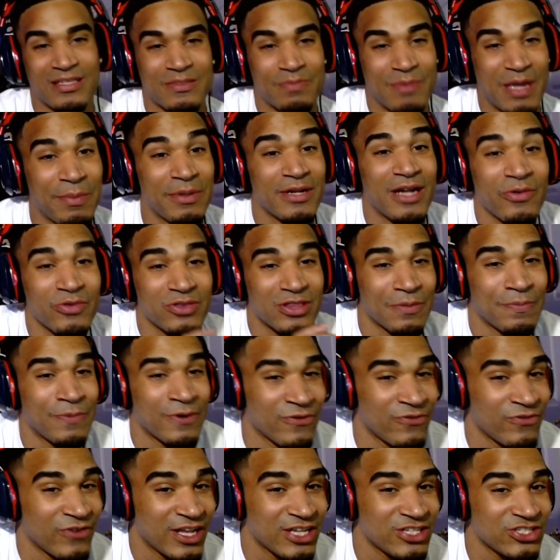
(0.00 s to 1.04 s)
Maybe not with the
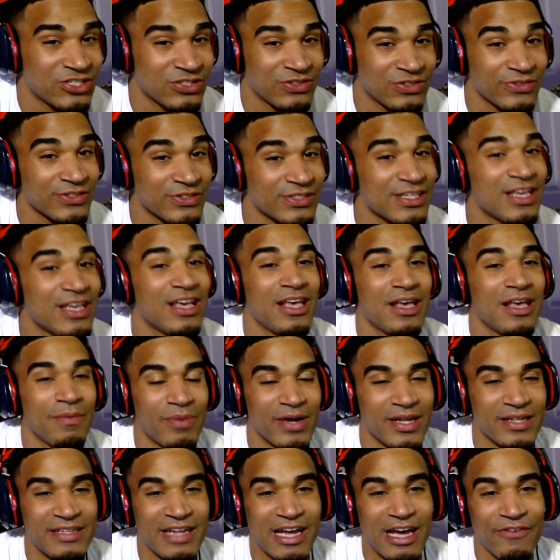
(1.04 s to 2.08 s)
professionals,
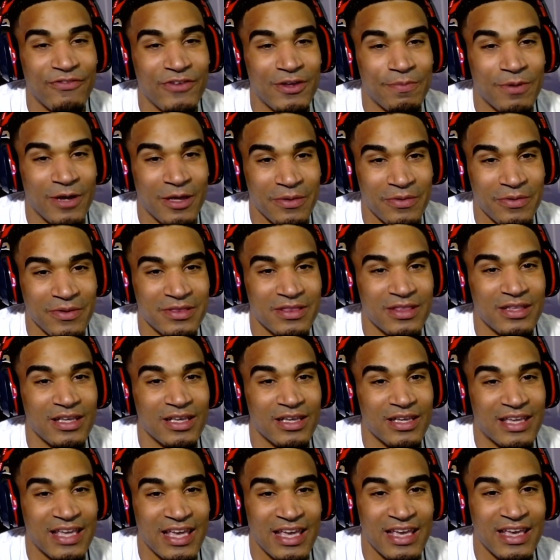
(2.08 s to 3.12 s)
but definitely probably with the
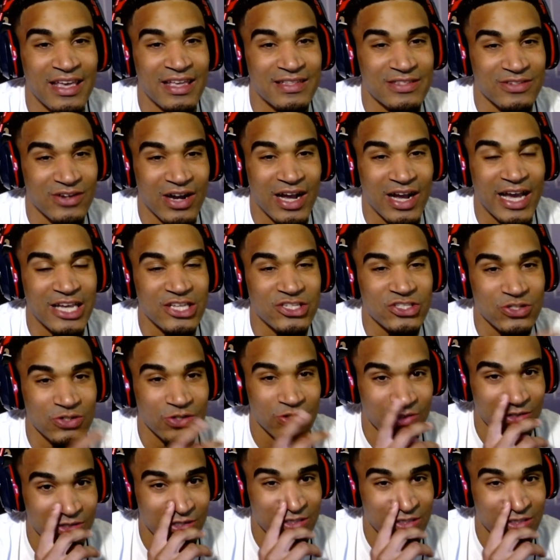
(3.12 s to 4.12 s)
kids or high schoolers